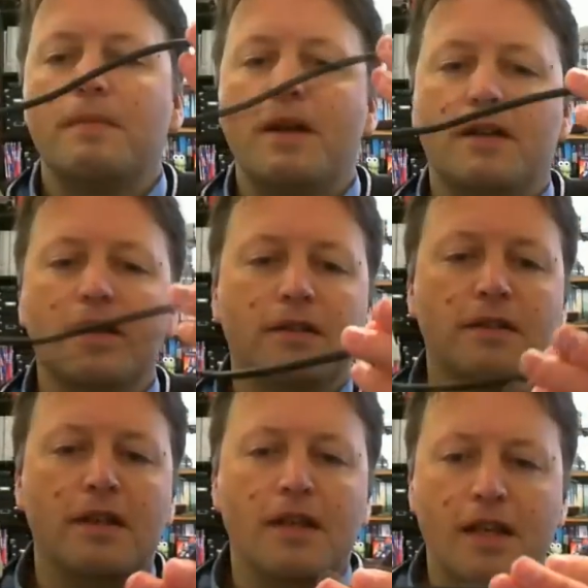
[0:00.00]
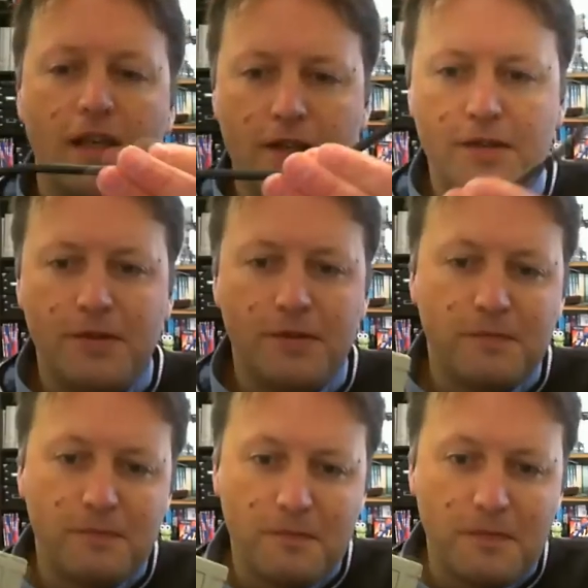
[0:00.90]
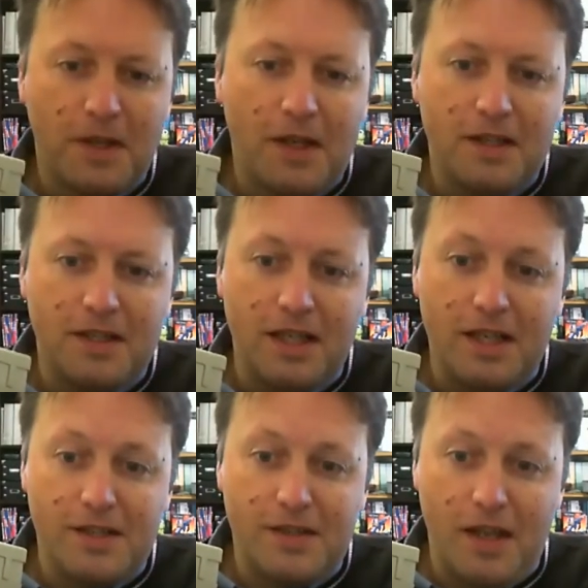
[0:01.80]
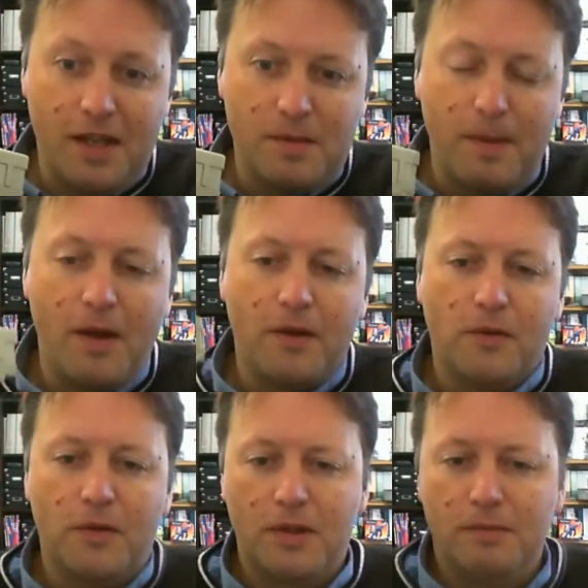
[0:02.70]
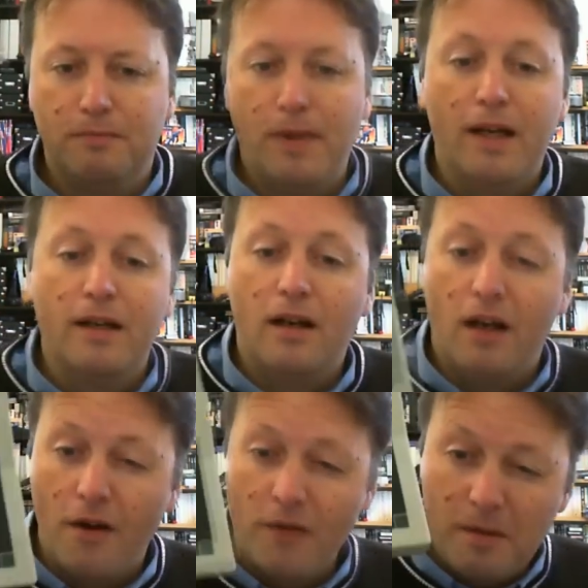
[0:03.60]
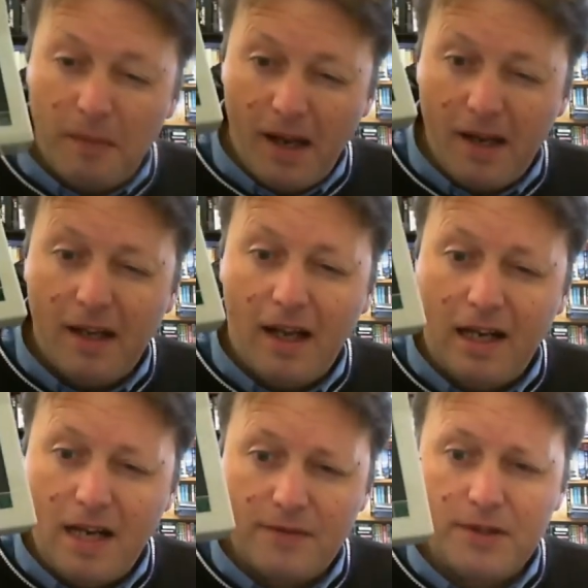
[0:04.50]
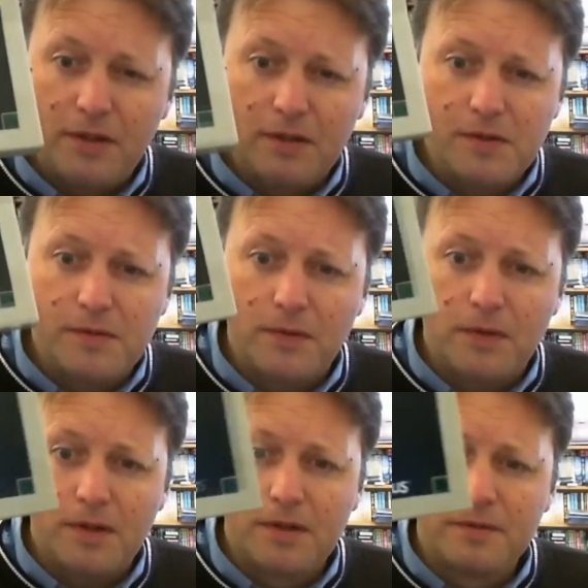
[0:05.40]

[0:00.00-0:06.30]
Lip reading: about it, is that it is sans power cord, but I only paid $11 for it.